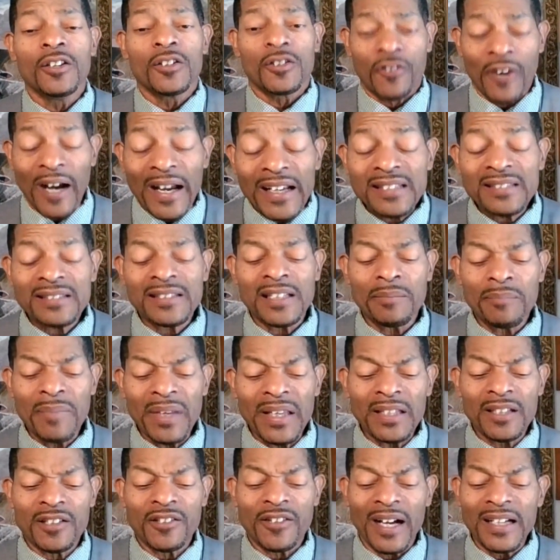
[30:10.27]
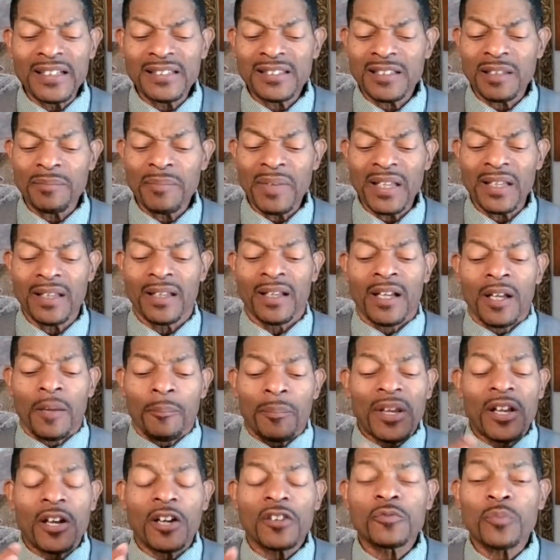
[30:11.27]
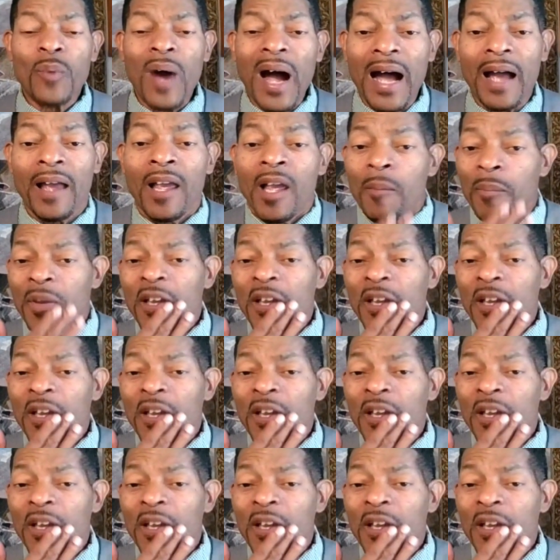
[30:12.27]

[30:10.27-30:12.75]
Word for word: Christ in me, Christ in me. Because why?